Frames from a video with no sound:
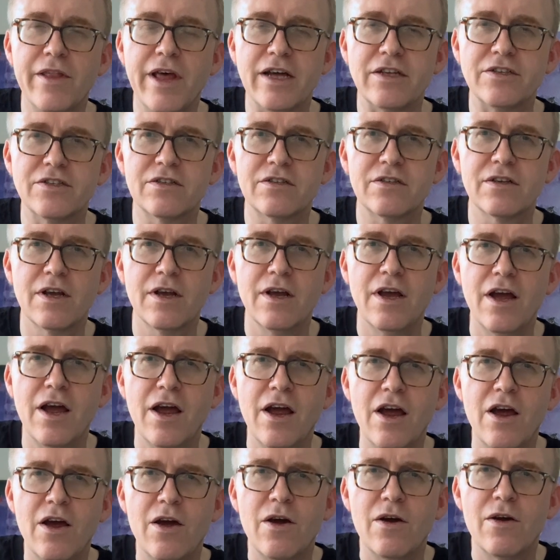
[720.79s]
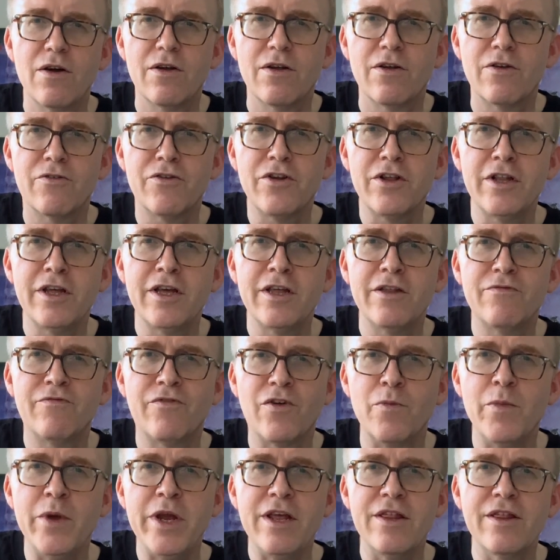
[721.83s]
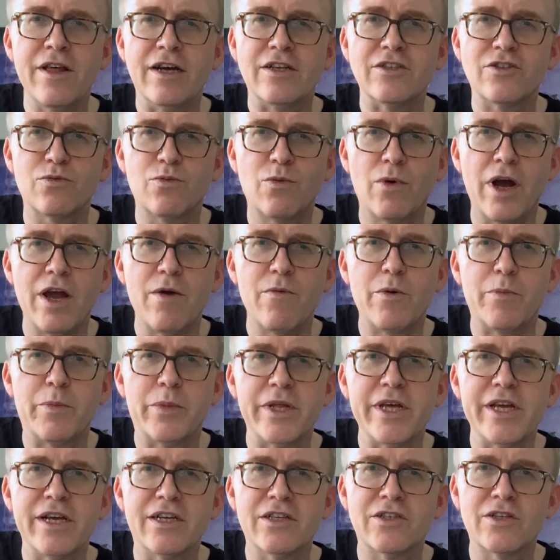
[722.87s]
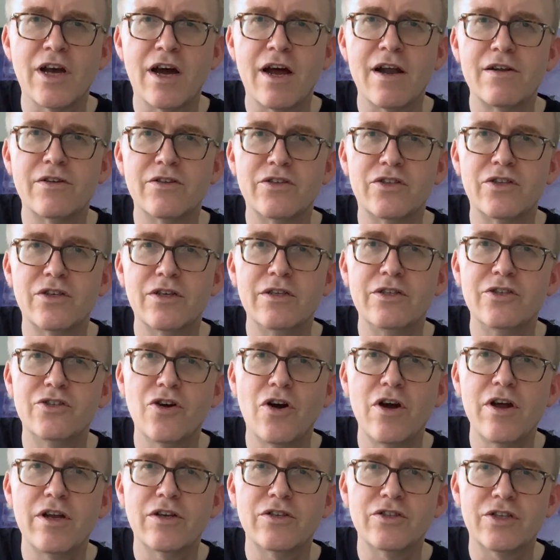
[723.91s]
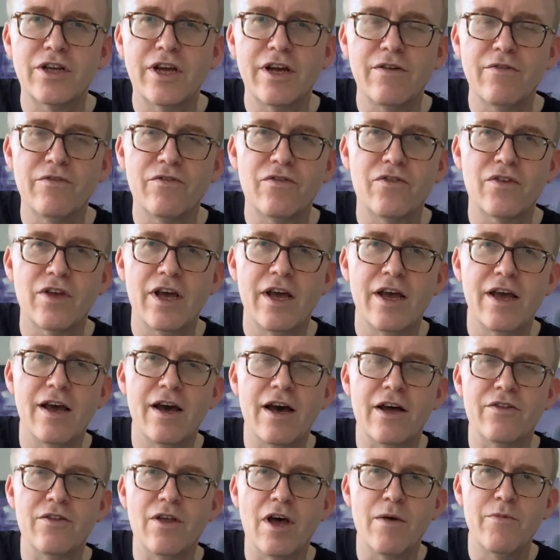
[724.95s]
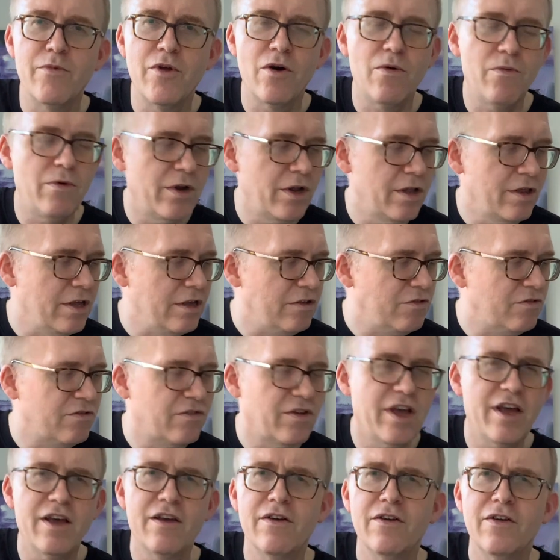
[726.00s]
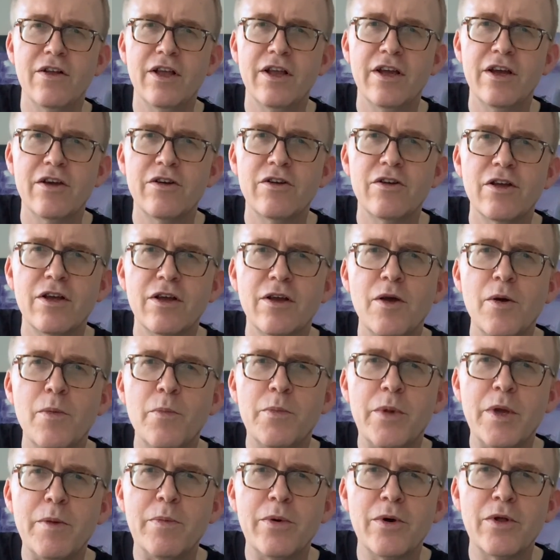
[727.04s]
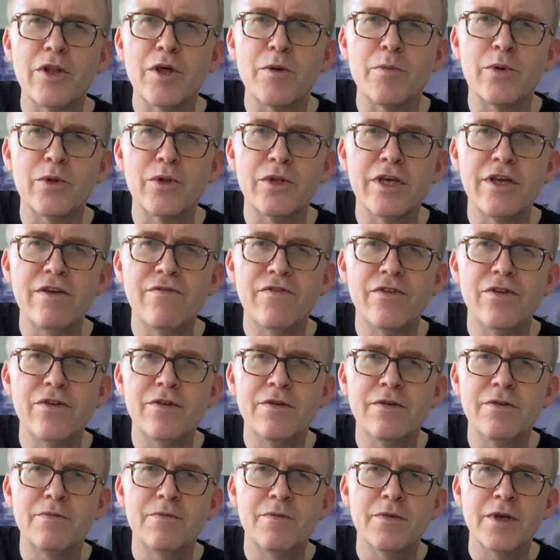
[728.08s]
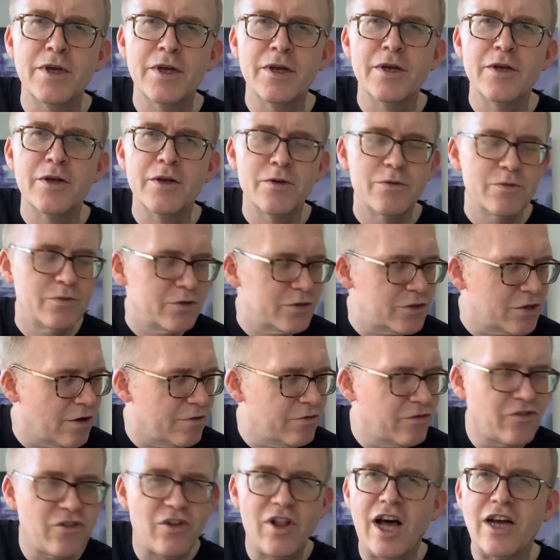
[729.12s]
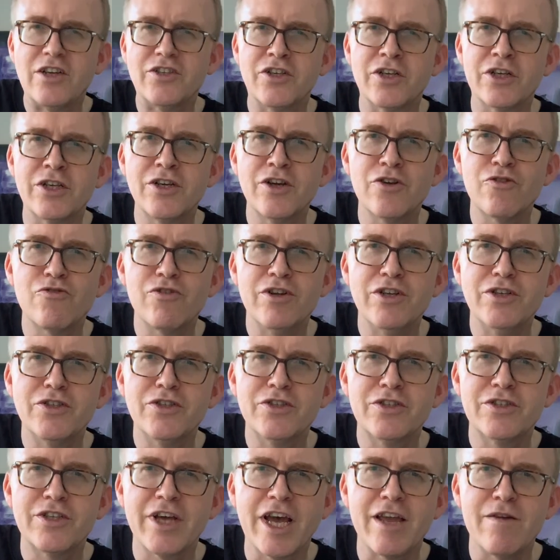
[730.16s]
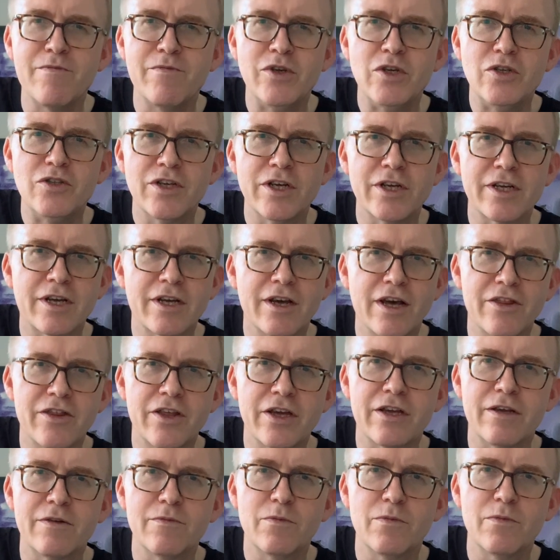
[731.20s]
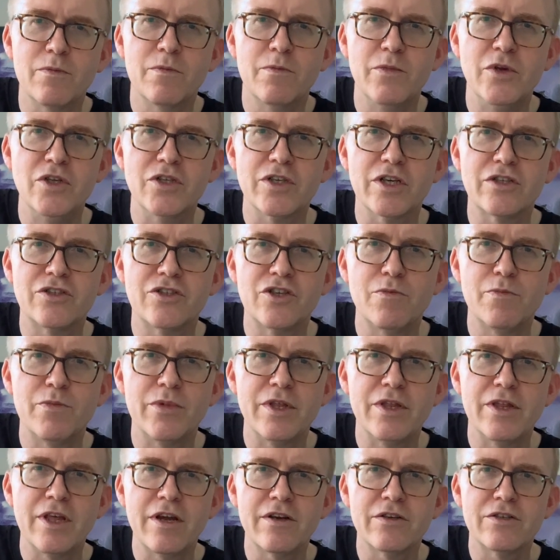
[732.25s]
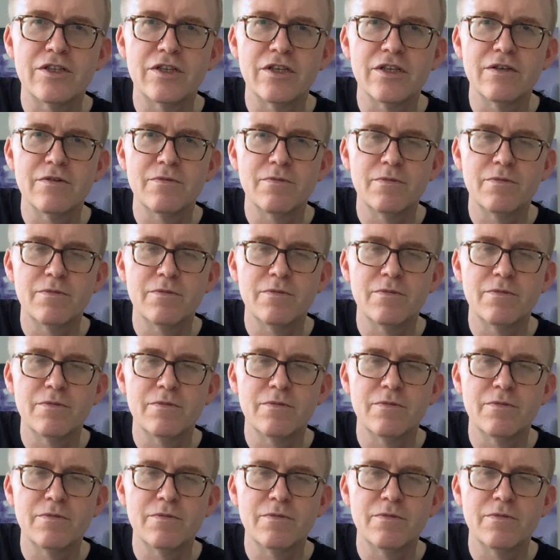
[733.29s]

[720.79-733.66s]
that's really, for me, that's why we play guitars, to enjoy ourselves. I'm not one of these people that believe in sort of slashing your wrist type music. I think music should be there to